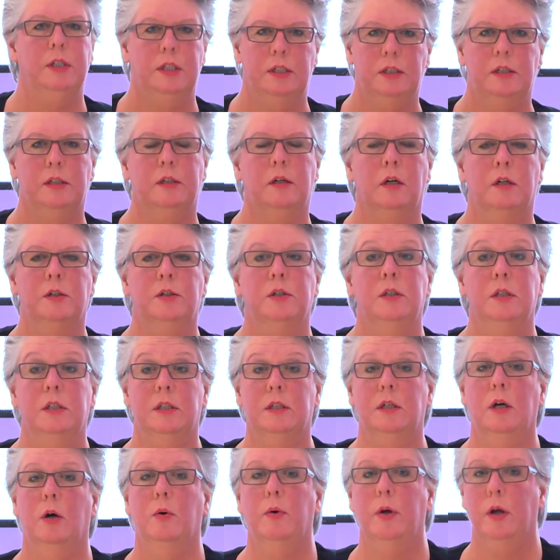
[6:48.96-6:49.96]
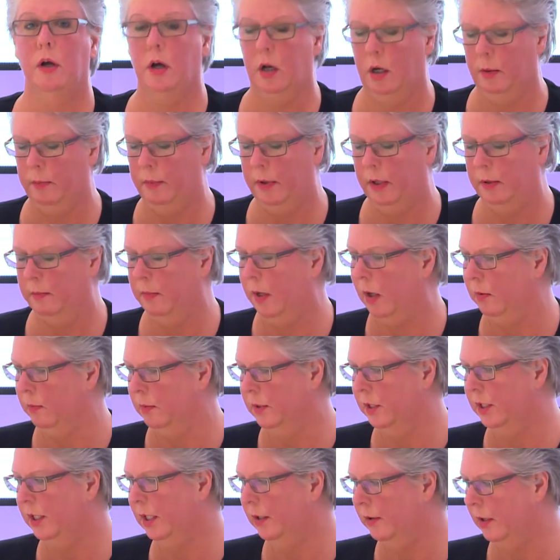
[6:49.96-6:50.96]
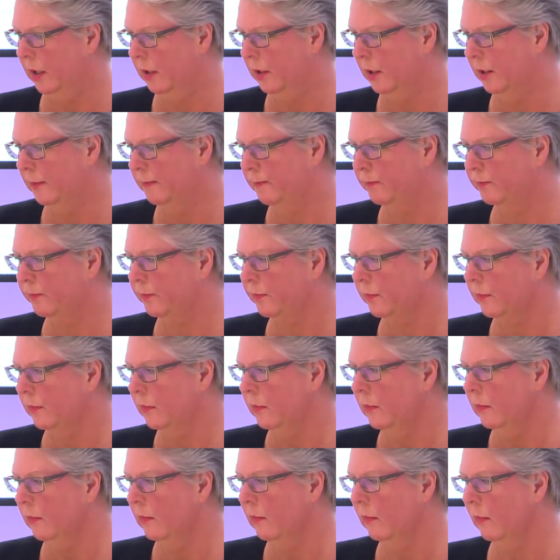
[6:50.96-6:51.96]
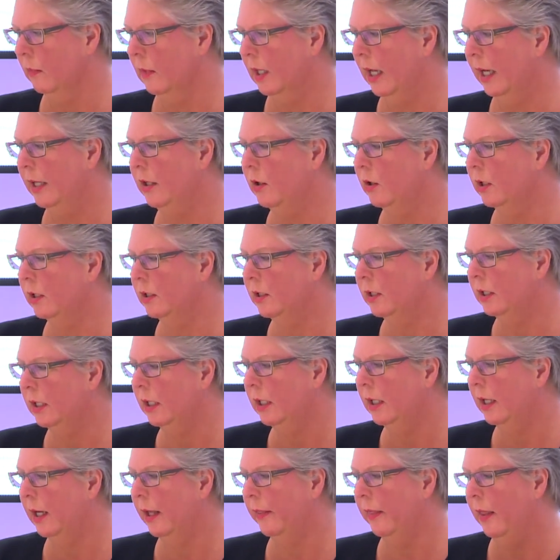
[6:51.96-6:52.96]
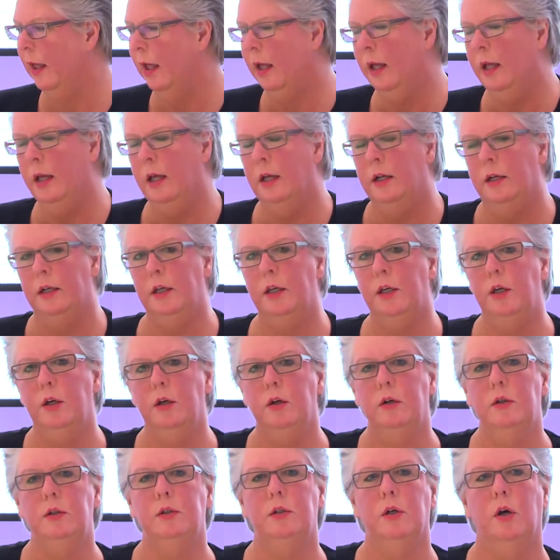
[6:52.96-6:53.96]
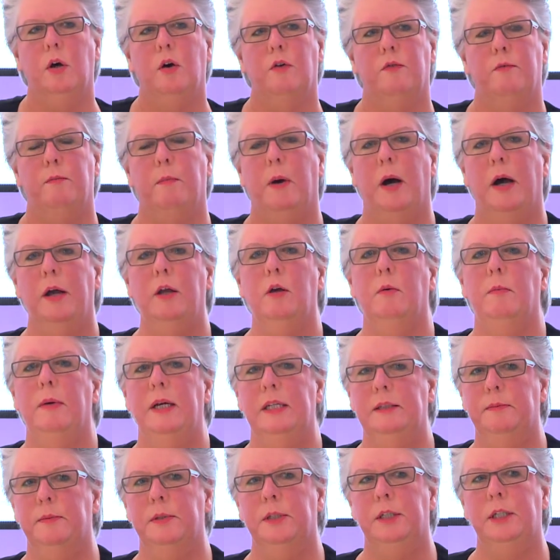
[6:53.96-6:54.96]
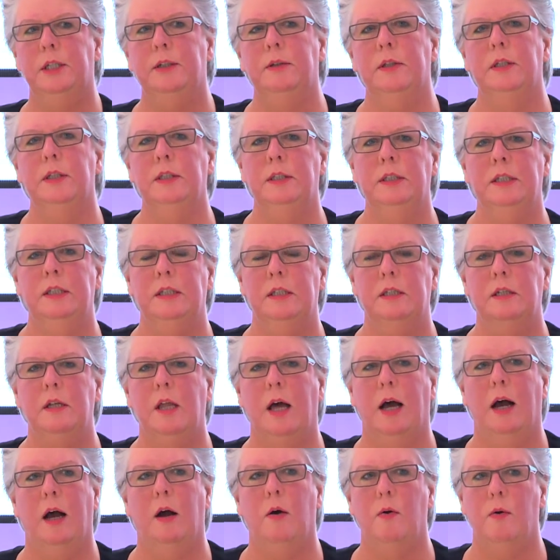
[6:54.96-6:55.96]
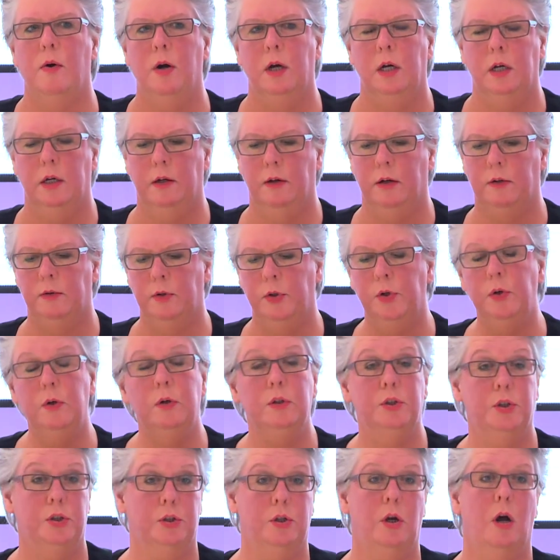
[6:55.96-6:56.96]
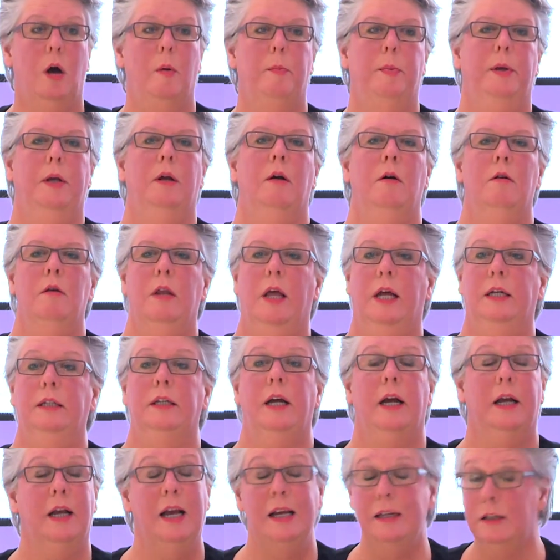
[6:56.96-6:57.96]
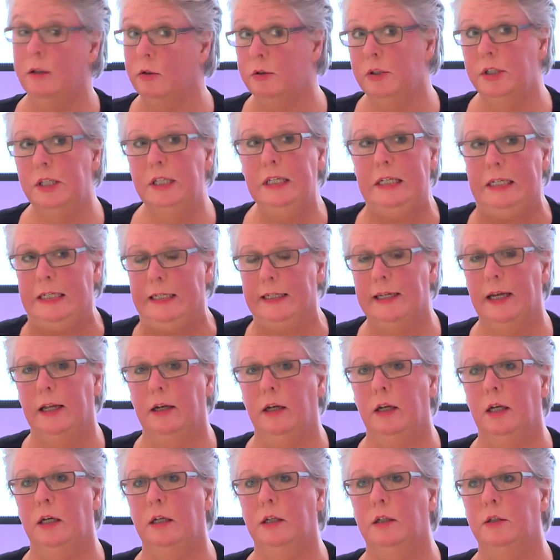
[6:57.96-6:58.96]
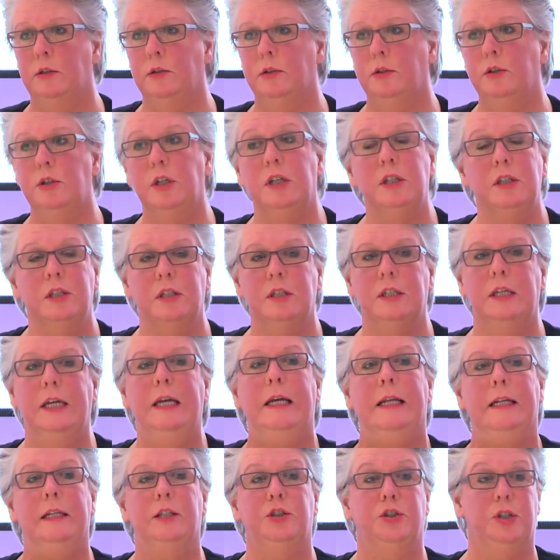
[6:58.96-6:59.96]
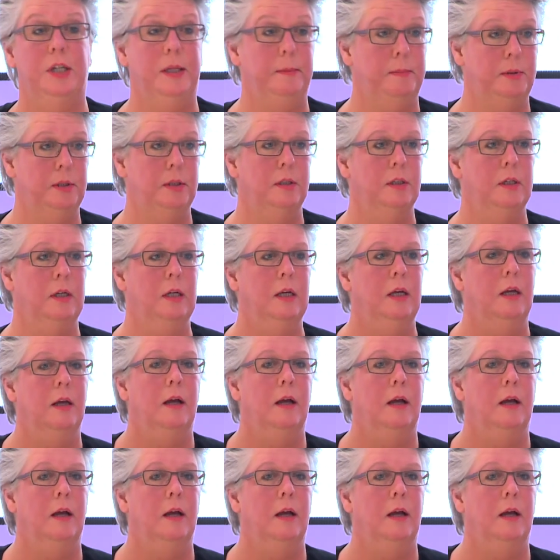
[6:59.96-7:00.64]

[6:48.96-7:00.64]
this discussion is going on about materials. And you can see that the use of bio-based materials is now a huge topic on land. I cannot see that just in ships.